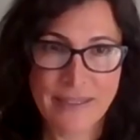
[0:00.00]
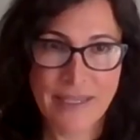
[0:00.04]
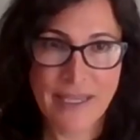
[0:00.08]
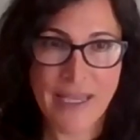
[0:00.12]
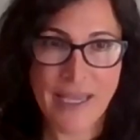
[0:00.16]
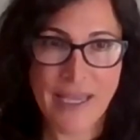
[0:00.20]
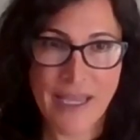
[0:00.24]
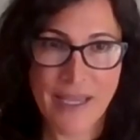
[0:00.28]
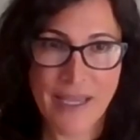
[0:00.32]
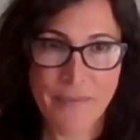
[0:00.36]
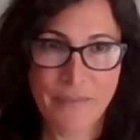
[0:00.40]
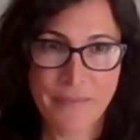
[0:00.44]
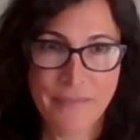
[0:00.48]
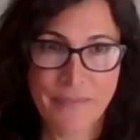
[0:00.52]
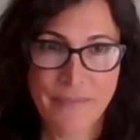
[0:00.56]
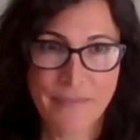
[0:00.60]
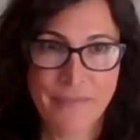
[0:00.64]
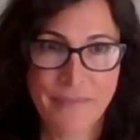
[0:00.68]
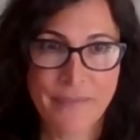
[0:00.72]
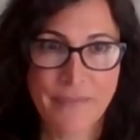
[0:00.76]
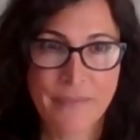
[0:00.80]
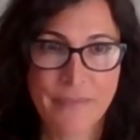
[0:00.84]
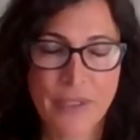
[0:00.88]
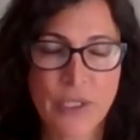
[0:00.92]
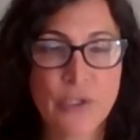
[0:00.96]
came
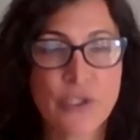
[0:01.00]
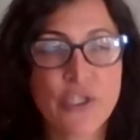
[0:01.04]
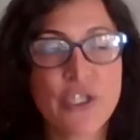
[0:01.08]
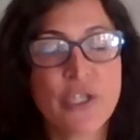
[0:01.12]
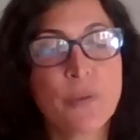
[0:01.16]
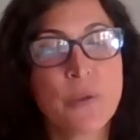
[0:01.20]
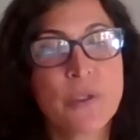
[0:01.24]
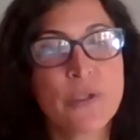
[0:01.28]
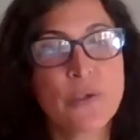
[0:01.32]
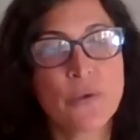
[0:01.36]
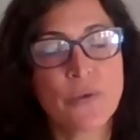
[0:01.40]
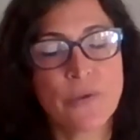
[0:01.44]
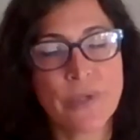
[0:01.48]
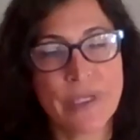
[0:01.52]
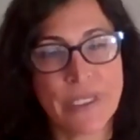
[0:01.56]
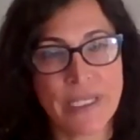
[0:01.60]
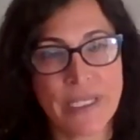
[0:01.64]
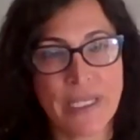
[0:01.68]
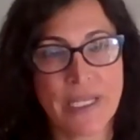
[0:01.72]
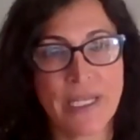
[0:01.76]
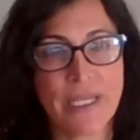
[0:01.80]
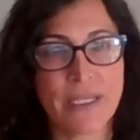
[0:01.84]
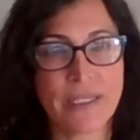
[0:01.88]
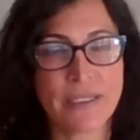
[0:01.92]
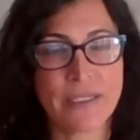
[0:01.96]
because she was already
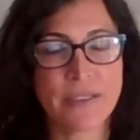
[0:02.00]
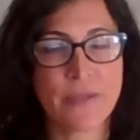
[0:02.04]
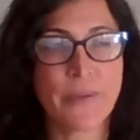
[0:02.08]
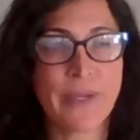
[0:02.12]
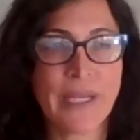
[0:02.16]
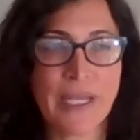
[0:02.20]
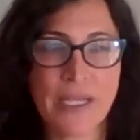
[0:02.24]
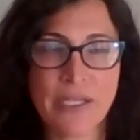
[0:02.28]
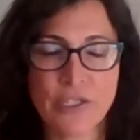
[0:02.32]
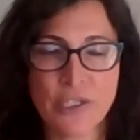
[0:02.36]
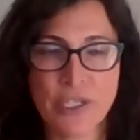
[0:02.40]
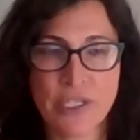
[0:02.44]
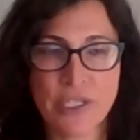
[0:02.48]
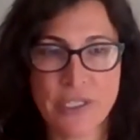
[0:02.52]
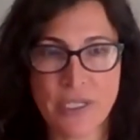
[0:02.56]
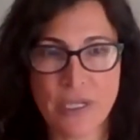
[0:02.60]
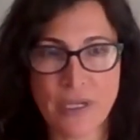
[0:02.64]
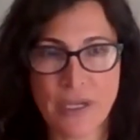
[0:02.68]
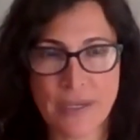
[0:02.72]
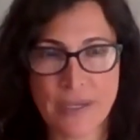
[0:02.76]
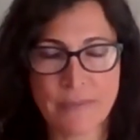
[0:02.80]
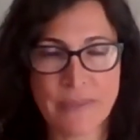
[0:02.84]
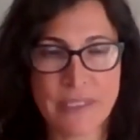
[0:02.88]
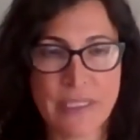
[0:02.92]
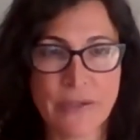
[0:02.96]
here. So we actually
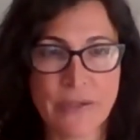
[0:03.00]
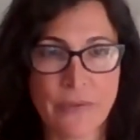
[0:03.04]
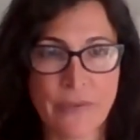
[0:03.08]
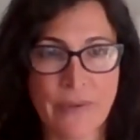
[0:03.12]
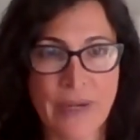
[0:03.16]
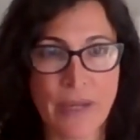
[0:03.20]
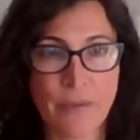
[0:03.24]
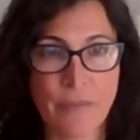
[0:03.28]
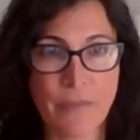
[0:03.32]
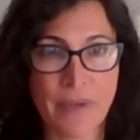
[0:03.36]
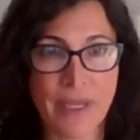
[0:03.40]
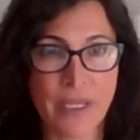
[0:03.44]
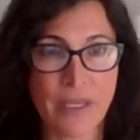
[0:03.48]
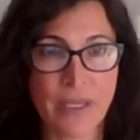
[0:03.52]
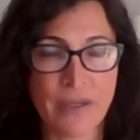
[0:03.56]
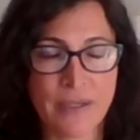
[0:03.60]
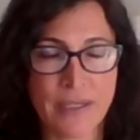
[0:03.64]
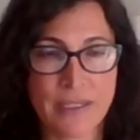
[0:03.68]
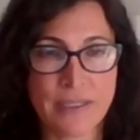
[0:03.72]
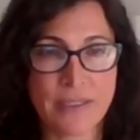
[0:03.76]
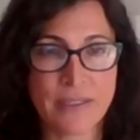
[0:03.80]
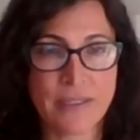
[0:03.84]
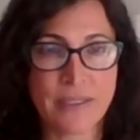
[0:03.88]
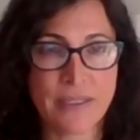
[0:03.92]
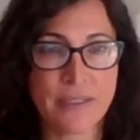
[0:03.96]
timed it around my
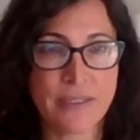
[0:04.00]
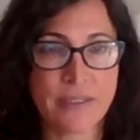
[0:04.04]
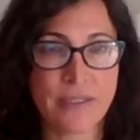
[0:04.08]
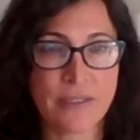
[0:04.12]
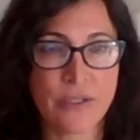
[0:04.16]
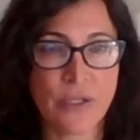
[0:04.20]
youngest sister.